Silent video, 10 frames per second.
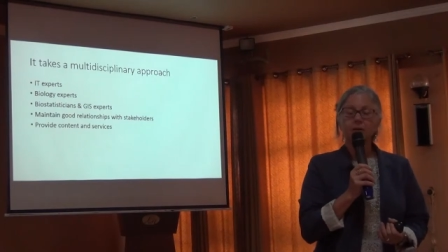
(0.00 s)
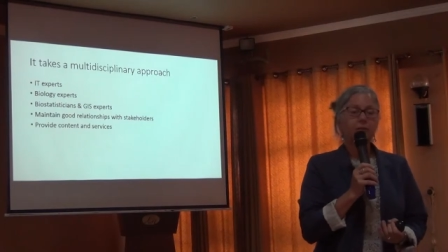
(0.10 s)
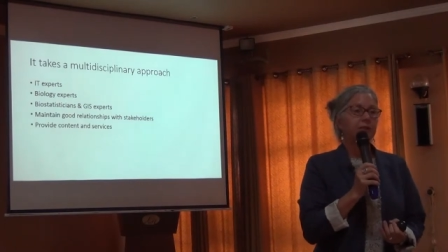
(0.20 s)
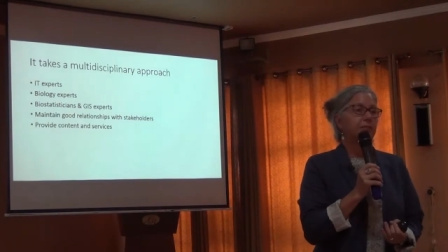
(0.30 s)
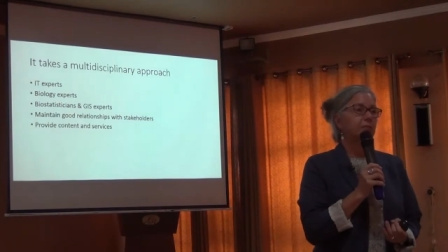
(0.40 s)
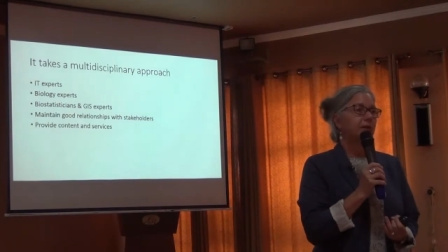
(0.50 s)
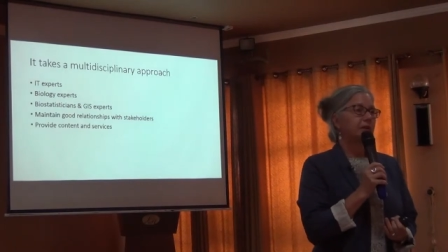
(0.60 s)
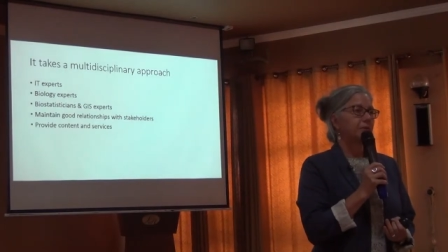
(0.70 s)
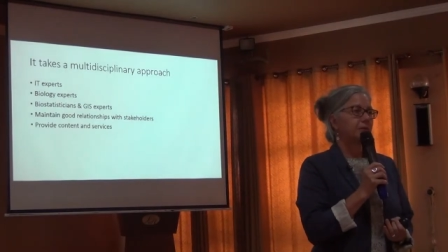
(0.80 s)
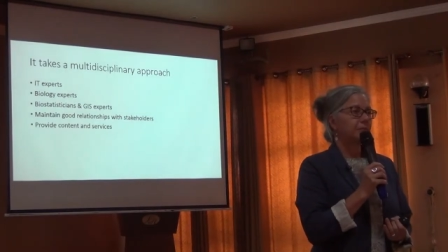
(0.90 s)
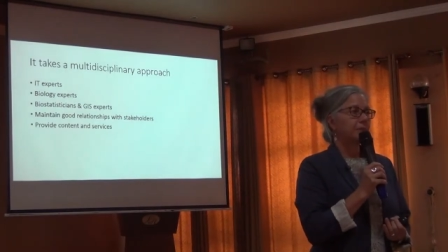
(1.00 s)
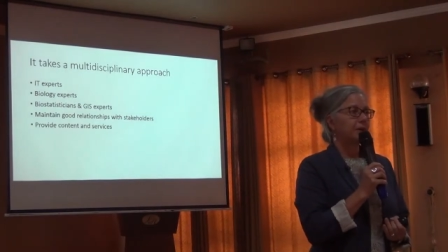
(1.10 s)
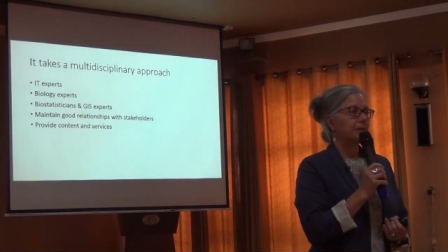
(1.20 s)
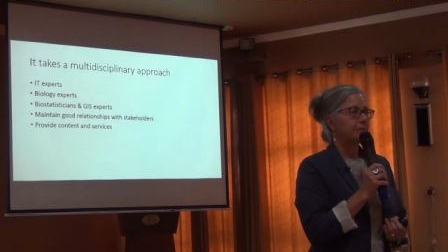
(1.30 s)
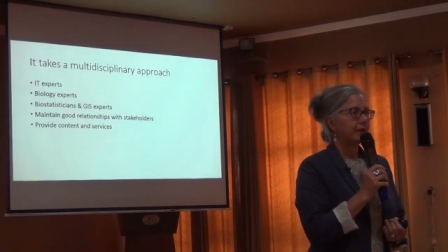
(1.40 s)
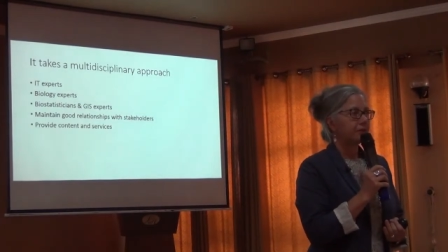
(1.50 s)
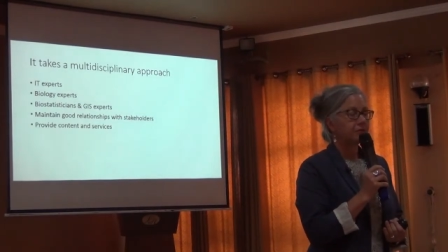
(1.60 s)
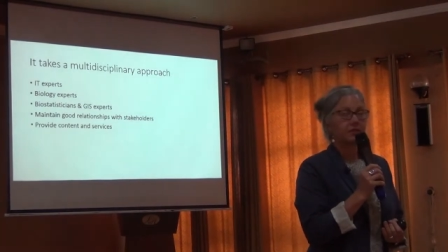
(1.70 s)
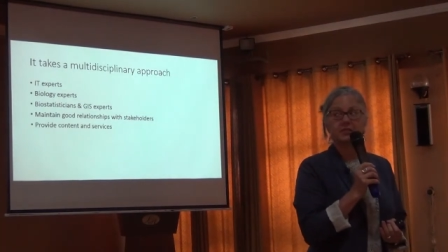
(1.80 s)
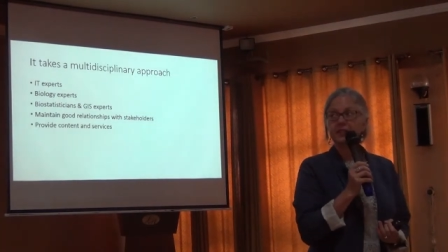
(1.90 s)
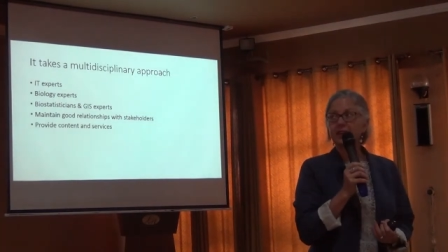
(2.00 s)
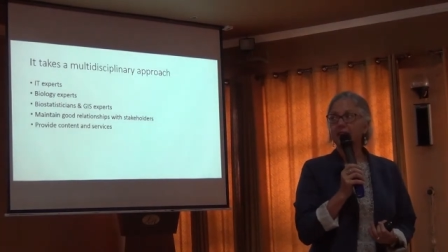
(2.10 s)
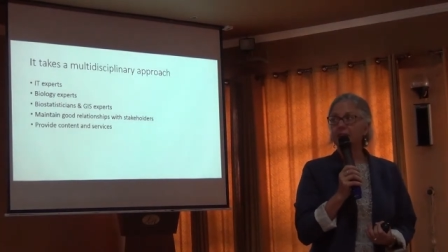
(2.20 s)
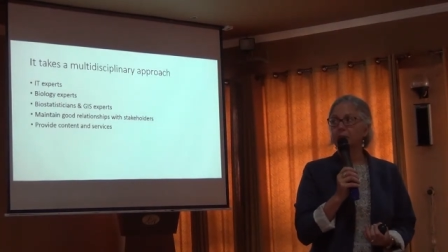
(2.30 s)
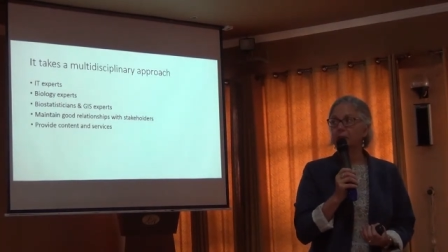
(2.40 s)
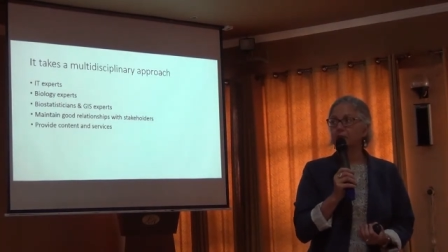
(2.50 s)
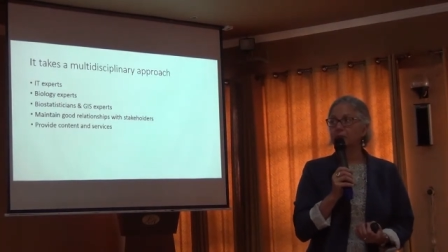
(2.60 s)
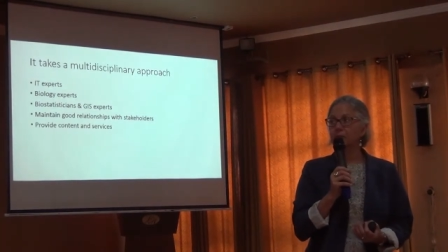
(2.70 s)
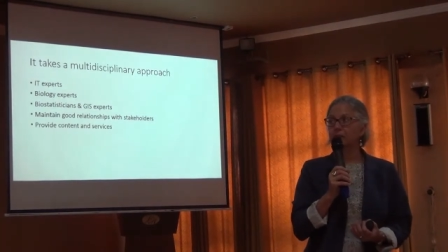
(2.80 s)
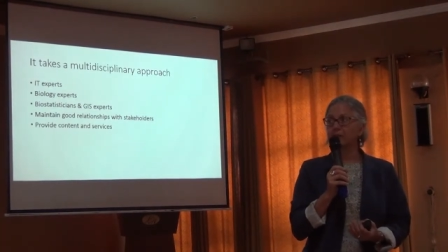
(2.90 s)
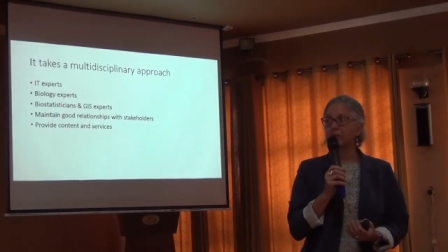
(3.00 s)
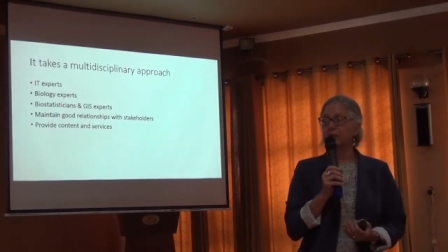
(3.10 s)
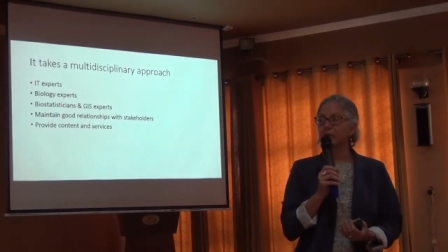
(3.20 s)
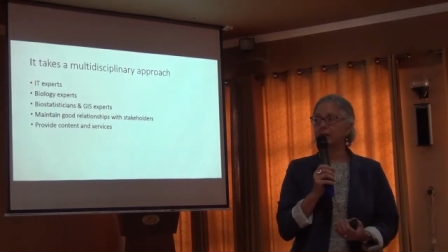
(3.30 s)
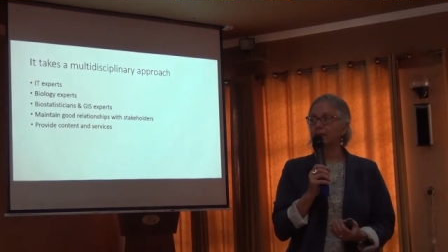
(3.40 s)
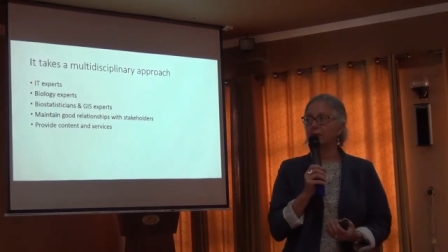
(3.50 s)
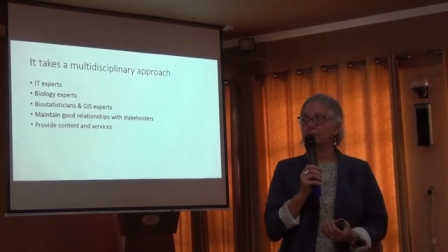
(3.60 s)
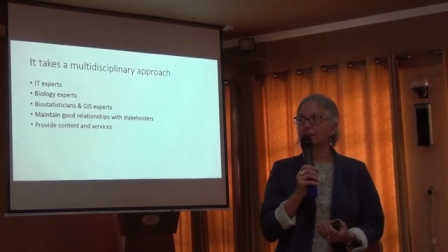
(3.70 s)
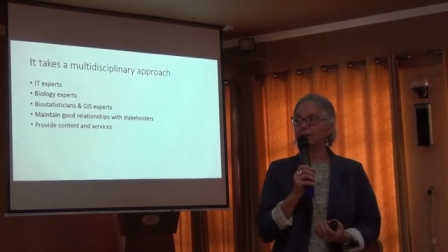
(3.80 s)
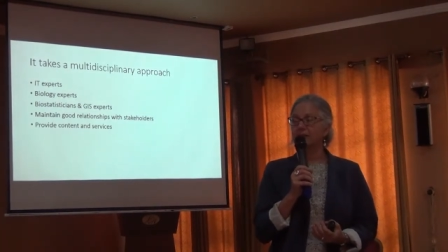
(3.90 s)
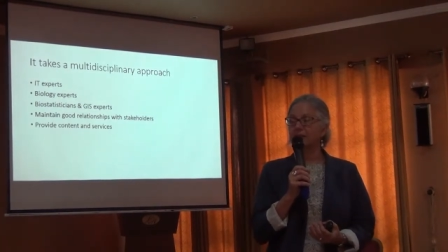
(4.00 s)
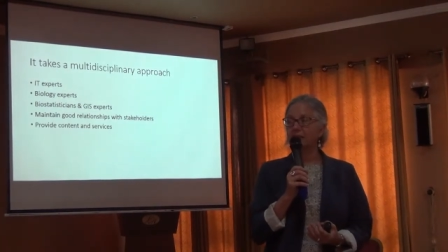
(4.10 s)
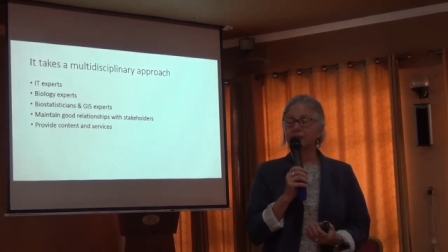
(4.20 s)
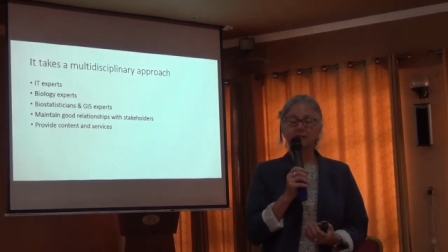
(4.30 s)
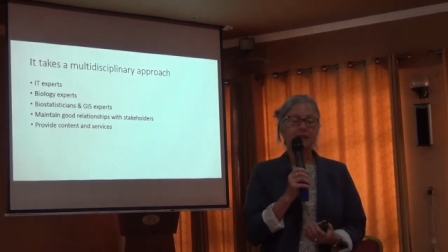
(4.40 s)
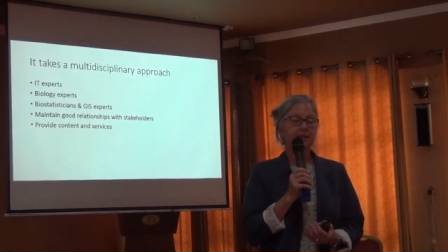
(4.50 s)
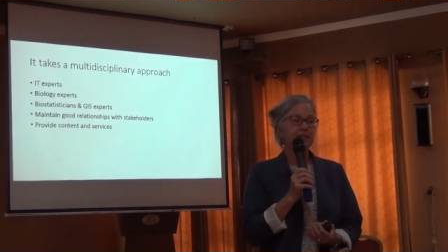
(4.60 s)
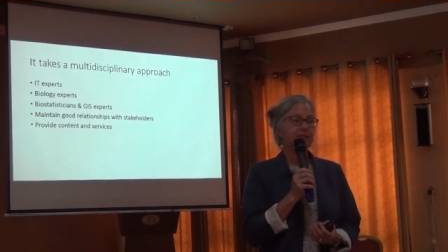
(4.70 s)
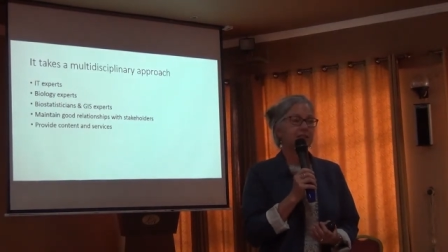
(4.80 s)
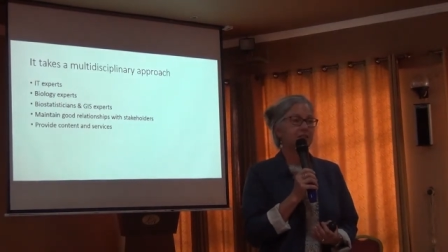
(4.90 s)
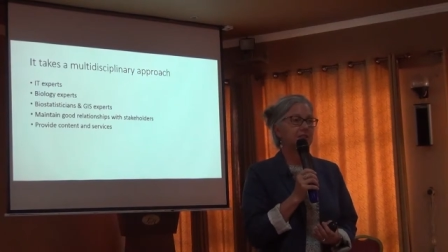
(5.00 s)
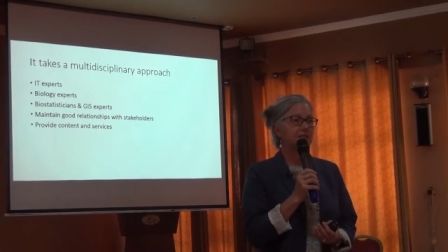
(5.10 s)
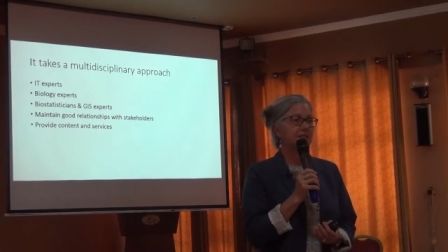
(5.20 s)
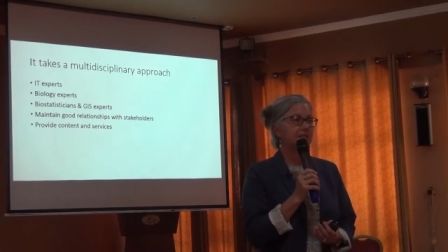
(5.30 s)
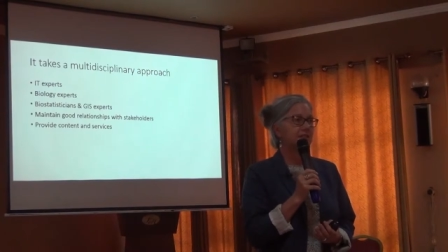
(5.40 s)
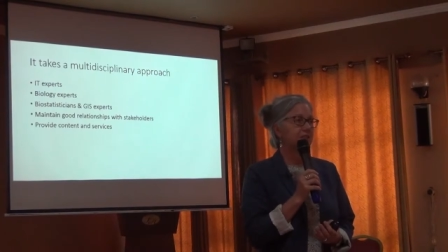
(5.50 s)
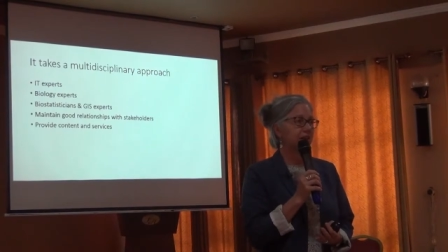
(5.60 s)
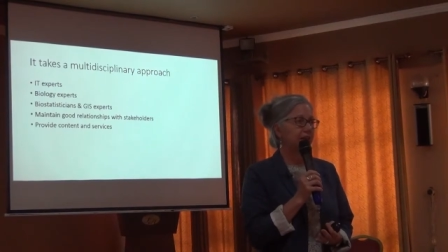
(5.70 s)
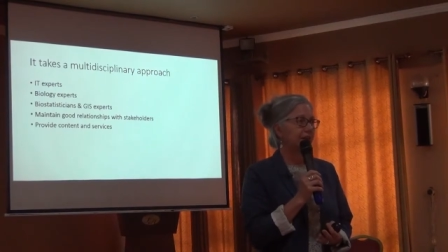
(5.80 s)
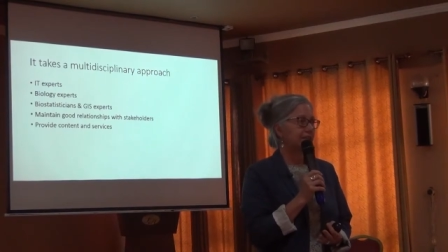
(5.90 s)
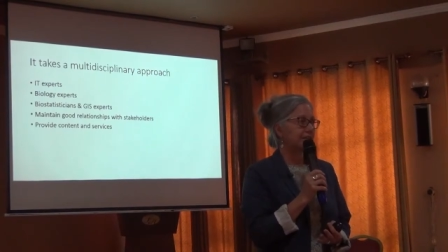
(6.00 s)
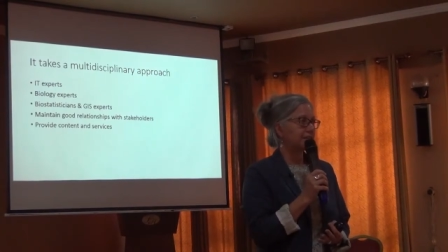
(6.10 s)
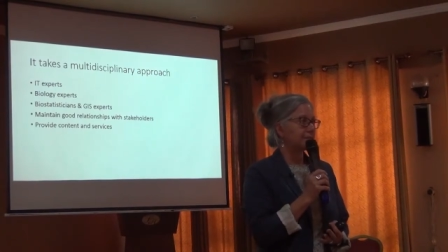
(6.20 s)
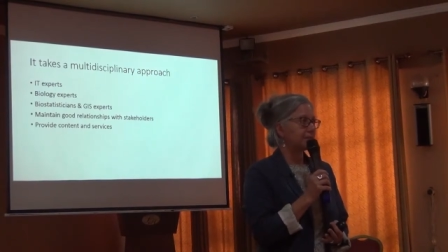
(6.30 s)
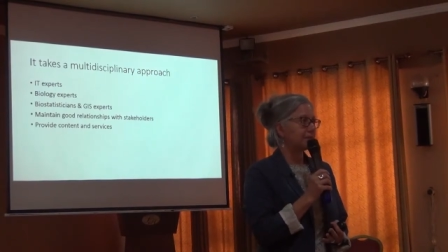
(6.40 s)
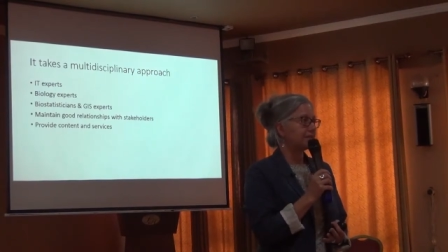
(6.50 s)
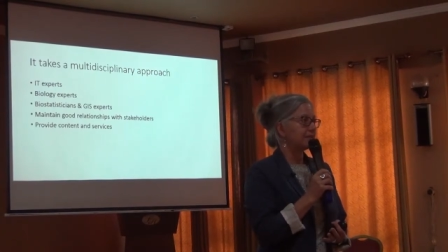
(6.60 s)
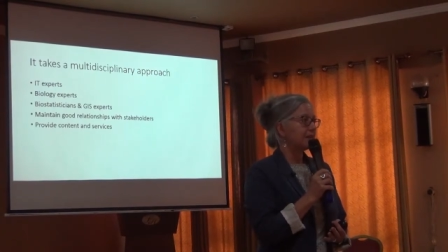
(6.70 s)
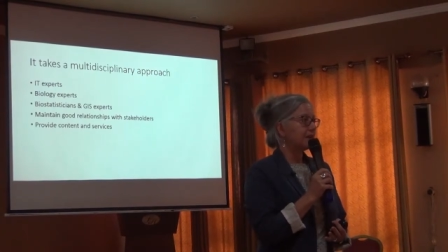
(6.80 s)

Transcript: we have been working with um, biodiversity experts, we have been working with um, statisticians and GIS experts.